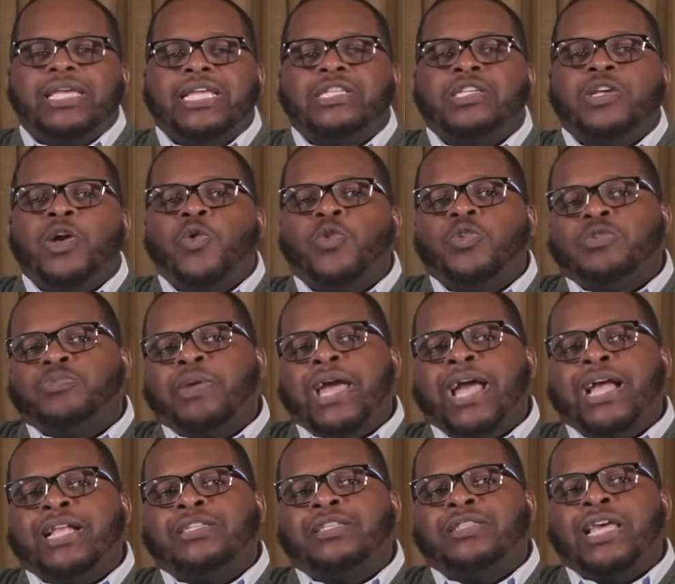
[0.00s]
it goes
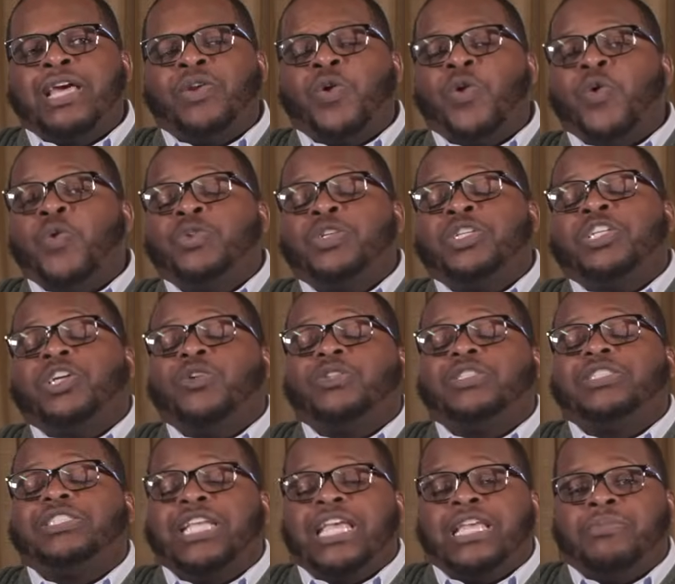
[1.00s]
back to that old church
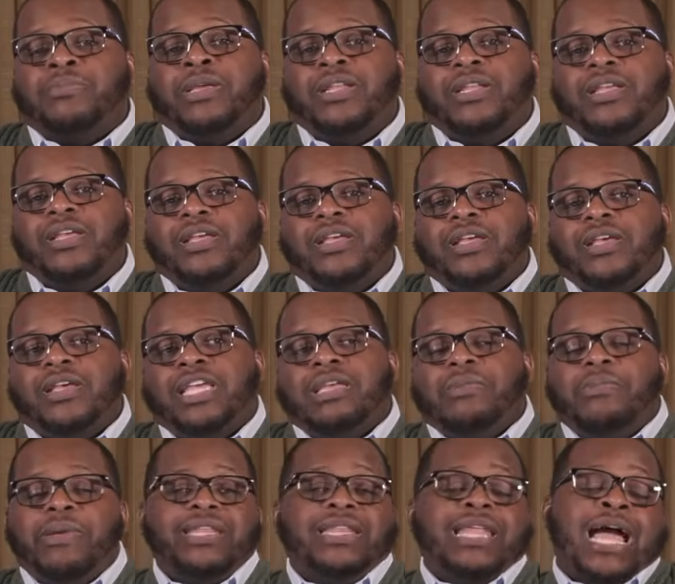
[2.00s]
statement he
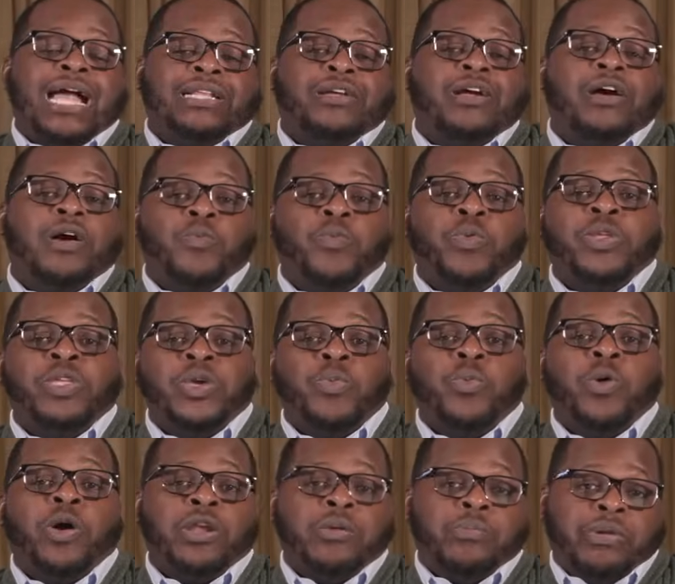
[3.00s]
may not come when you
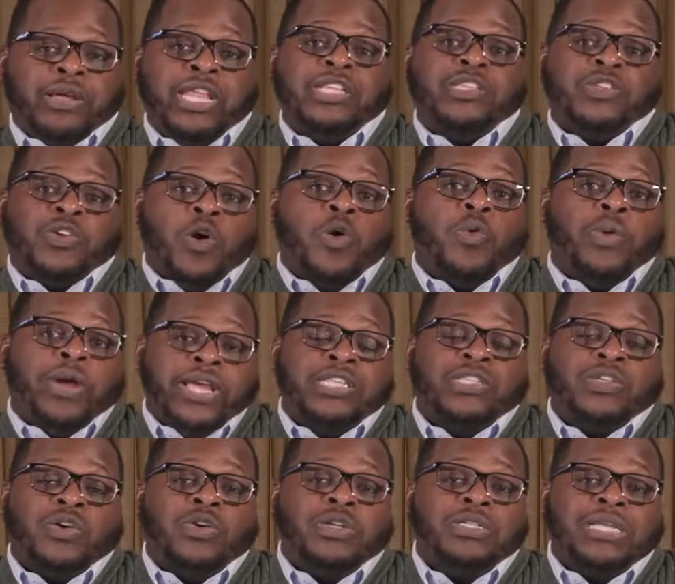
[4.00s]
want him, but he's
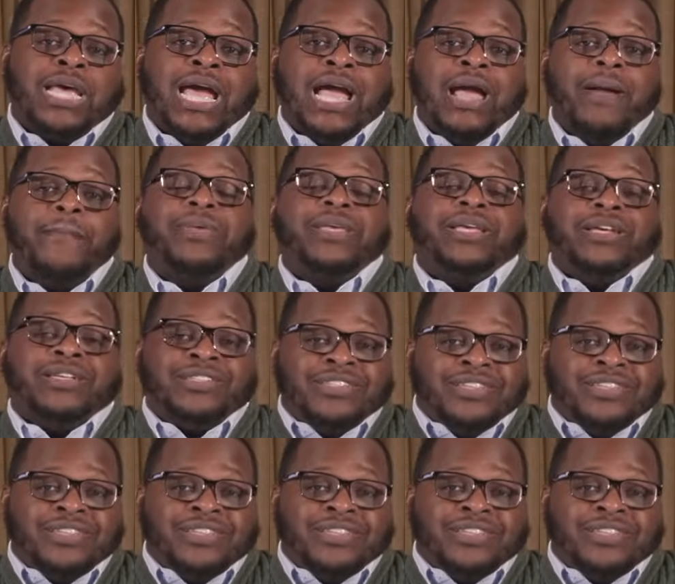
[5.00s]
always on time because